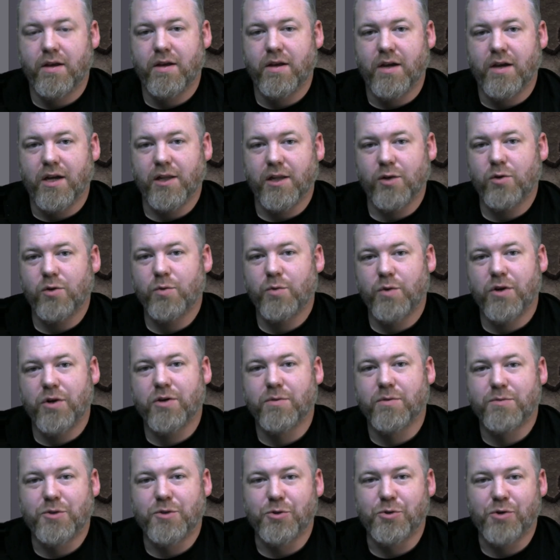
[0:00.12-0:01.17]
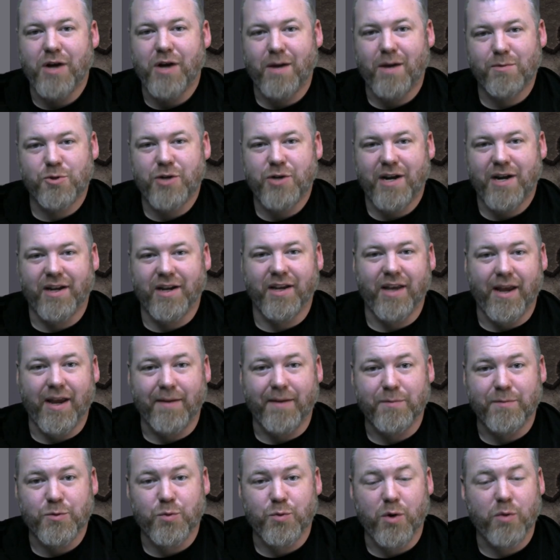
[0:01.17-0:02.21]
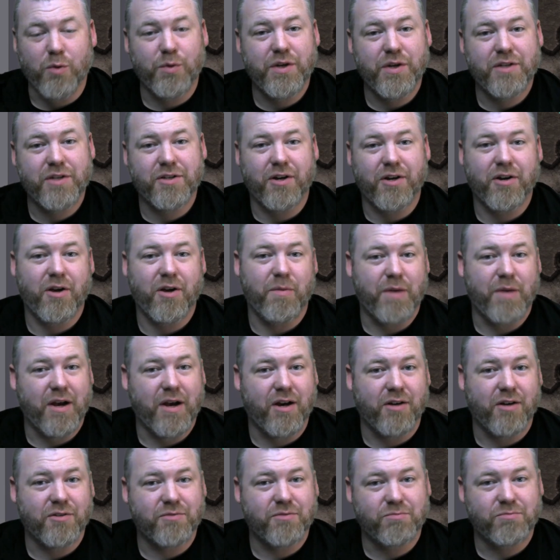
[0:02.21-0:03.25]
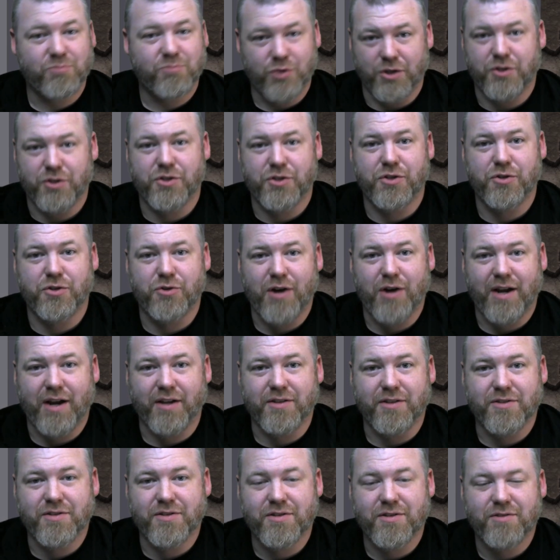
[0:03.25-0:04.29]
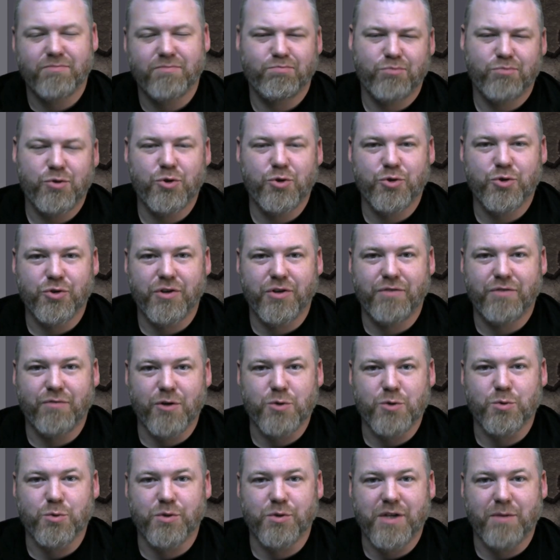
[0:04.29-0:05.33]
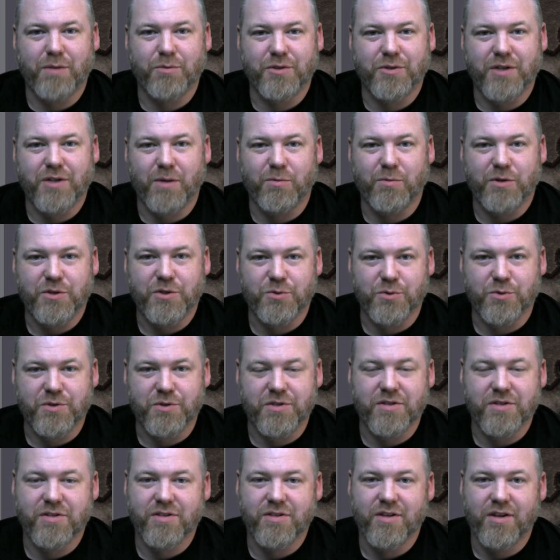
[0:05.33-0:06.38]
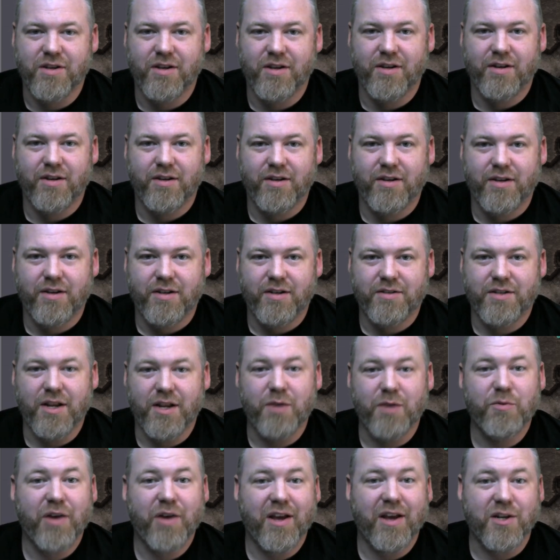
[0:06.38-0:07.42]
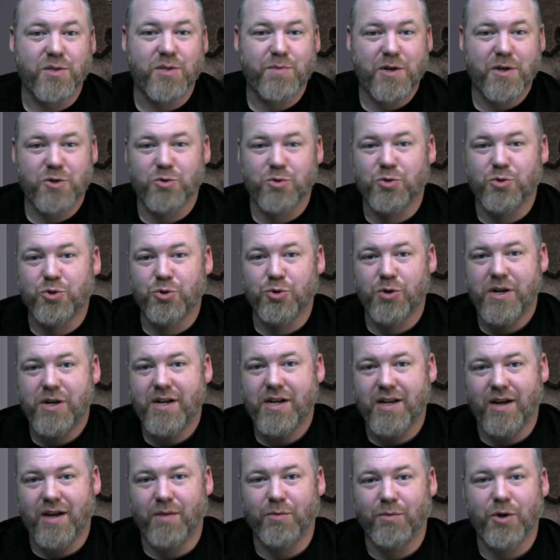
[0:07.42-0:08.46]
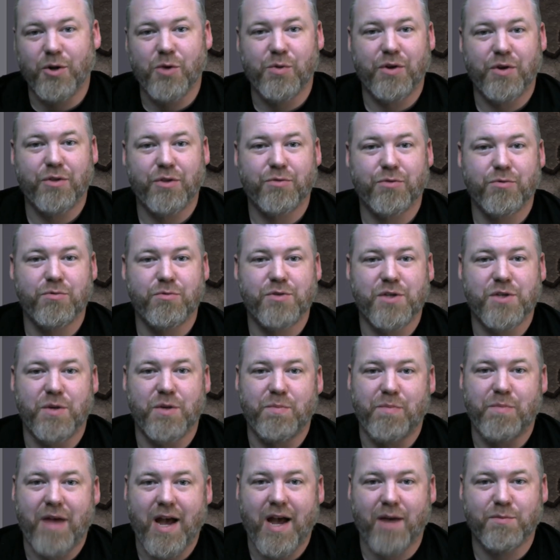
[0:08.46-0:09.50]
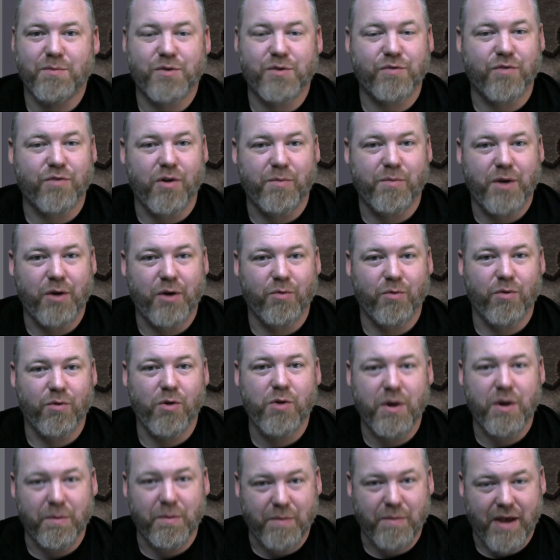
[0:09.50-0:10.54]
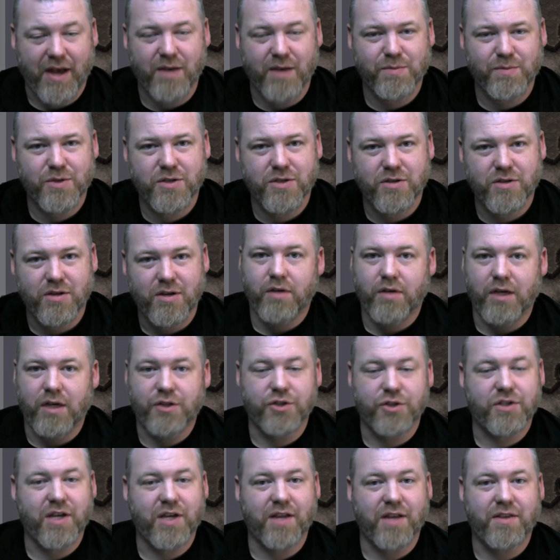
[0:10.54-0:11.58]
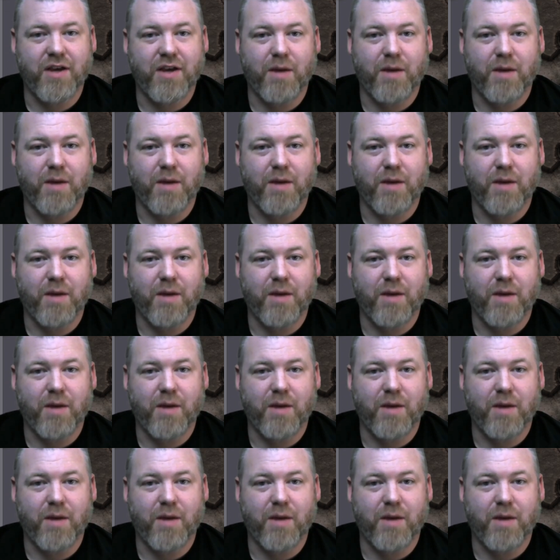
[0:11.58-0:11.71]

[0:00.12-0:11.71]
Hello and welcome to Copper Dragon Games, where we talk about Dungeons & Dragons, usually virtual tabletop resources. Today we got a special treat. I'm going through some maps from Heroic Maps. I just got the